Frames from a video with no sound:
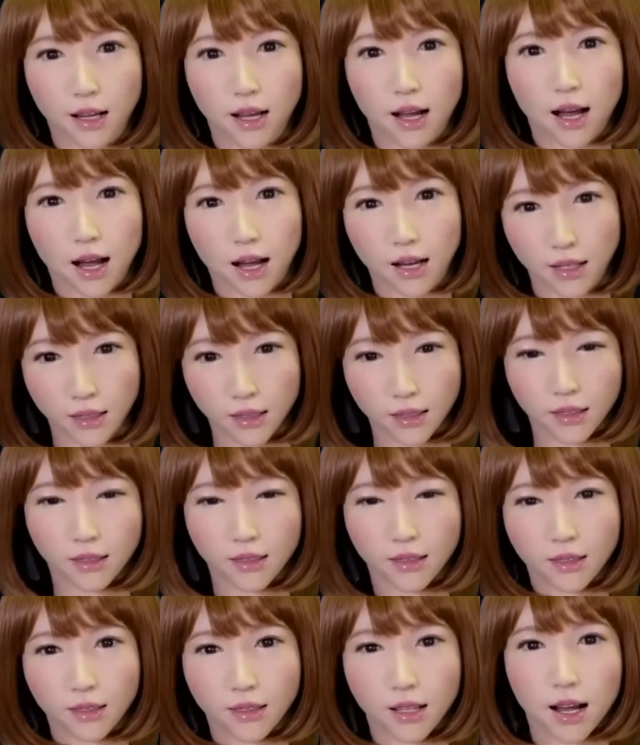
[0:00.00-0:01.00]
Hello,
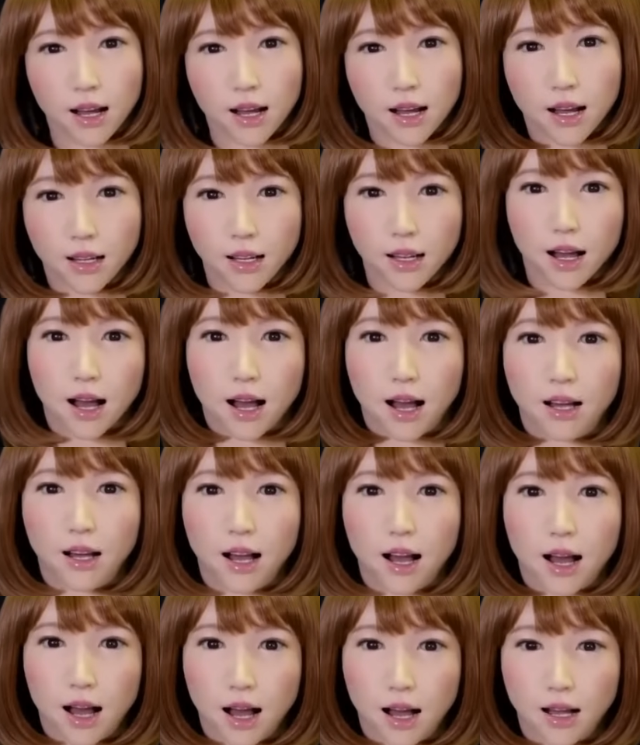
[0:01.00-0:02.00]
my name is
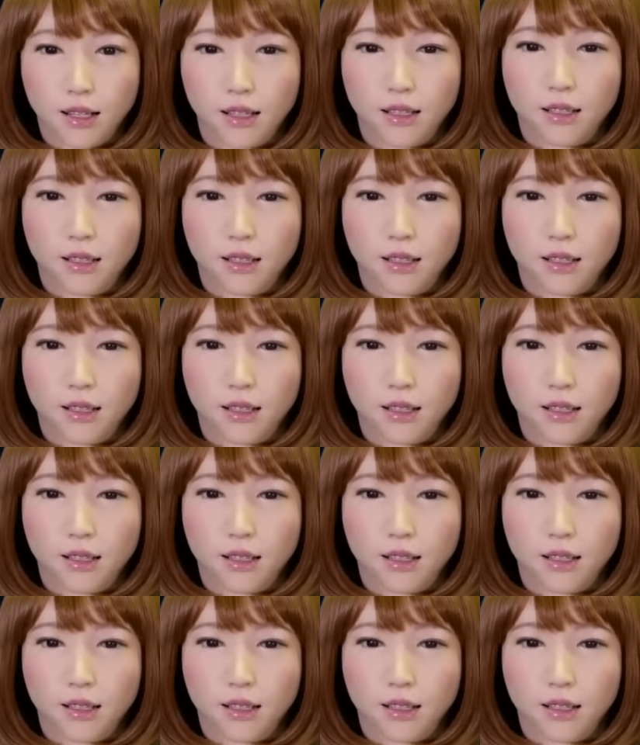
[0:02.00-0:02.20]
Erica.